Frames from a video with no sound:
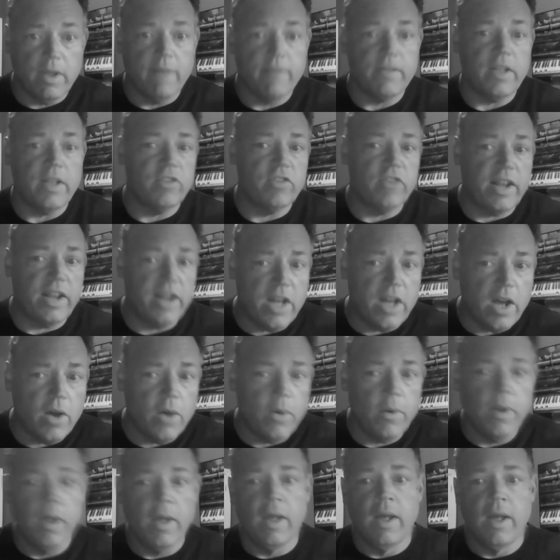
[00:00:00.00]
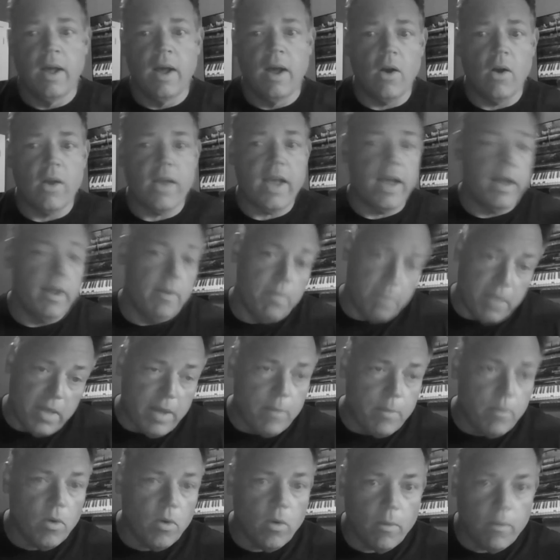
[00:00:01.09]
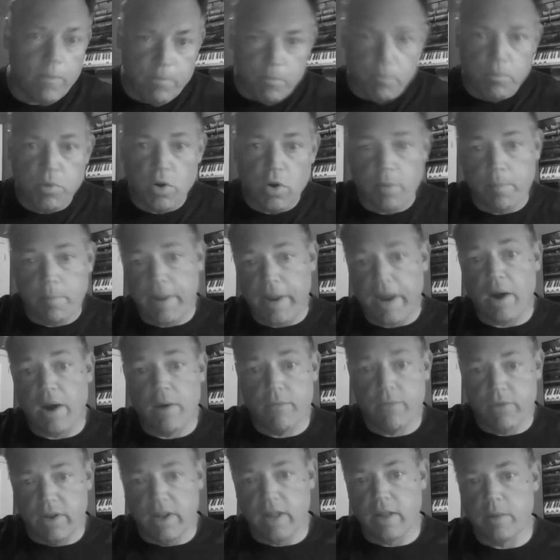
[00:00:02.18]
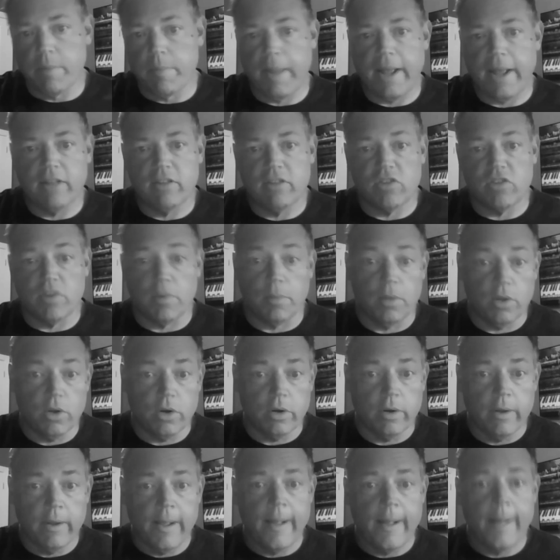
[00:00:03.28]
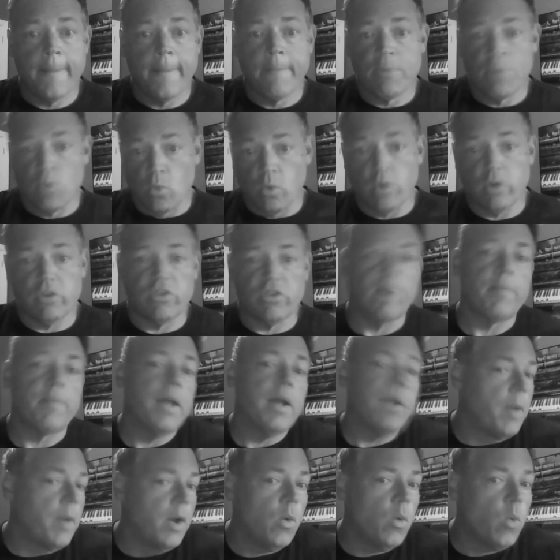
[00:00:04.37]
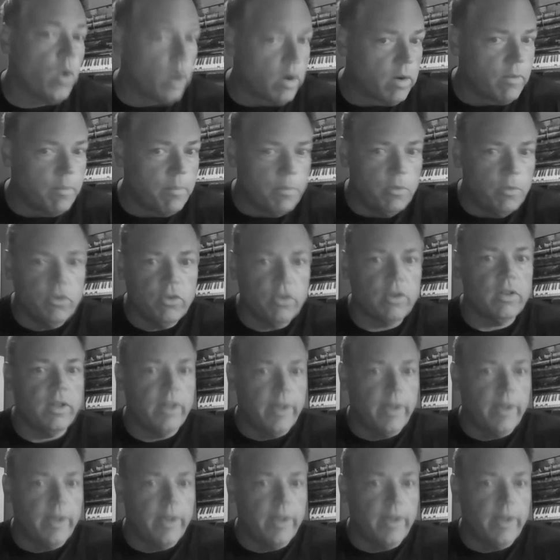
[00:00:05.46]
If they say no, okay, then we'll pair them with another band similar, or something that might work musically.